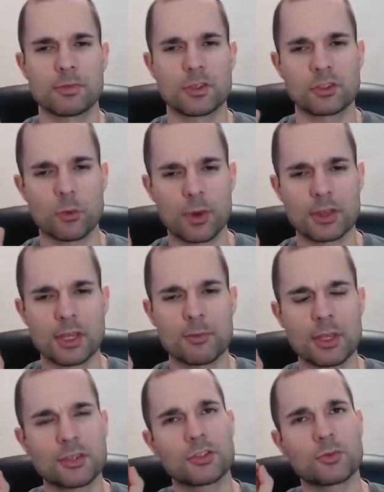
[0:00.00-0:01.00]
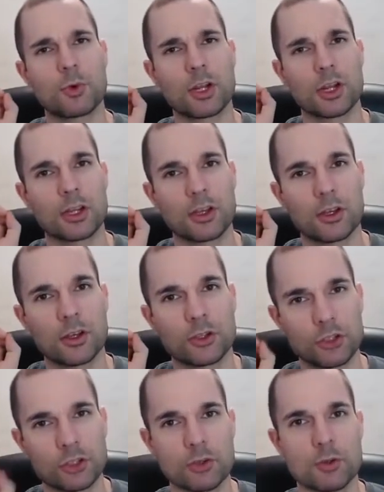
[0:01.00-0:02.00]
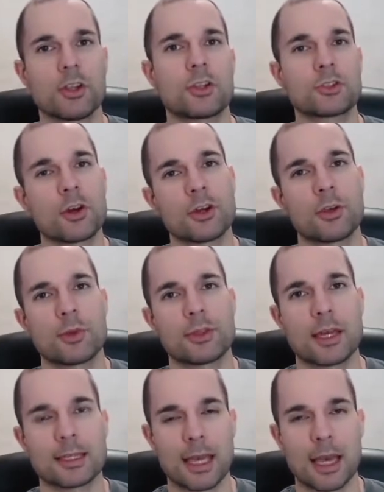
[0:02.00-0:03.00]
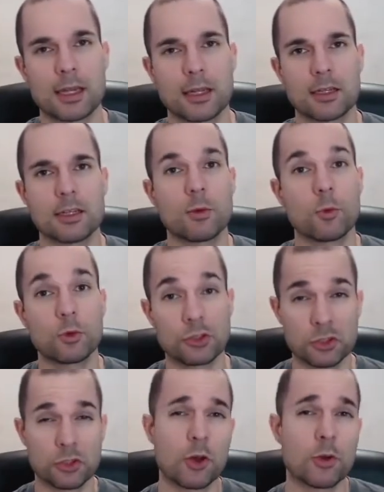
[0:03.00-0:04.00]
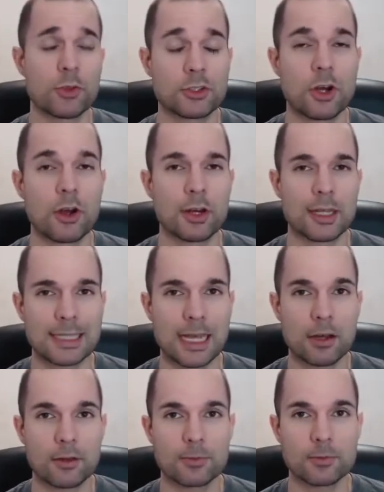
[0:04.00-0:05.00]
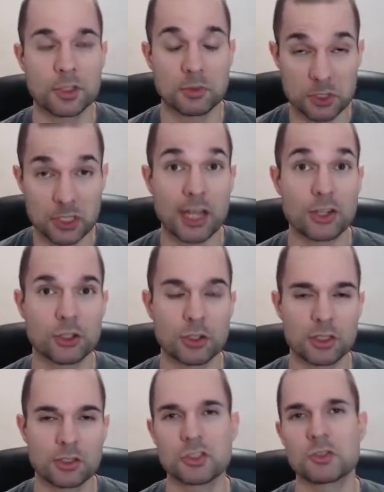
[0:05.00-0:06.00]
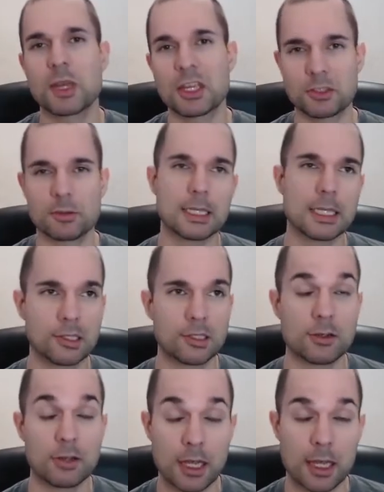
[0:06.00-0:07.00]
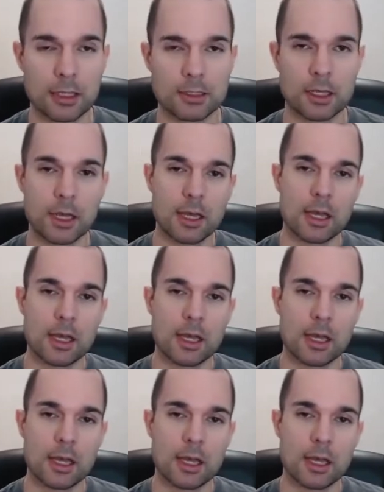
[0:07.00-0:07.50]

So what that means is when I shoot at a target with that cannon, it will slow the target down substantially. Just makes them easier to hit.